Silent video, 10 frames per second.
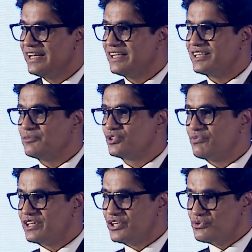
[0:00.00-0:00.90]
in terms of
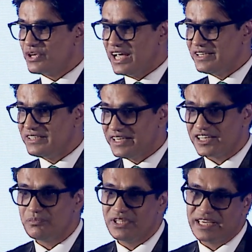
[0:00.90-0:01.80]
whether you can take
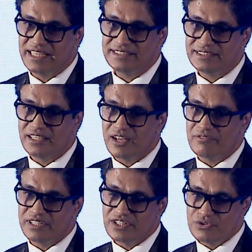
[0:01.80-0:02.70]
up the case and
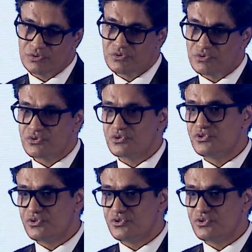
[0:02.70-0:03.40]
whether you should